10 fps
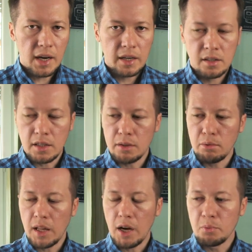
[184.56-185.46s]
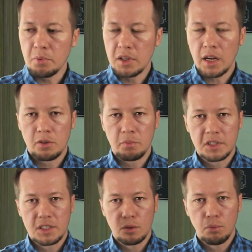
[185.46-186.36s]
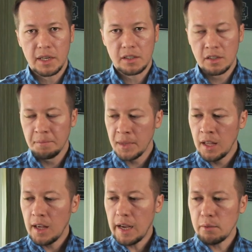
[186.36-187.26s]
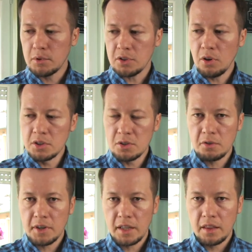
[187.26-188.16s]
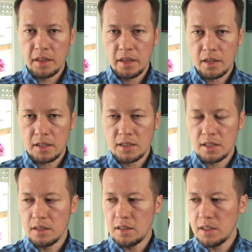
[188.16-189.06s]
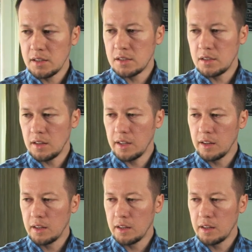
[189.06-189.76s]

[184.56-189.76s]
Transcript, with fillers: white, it will output 100% white. And what's also great thing is that this little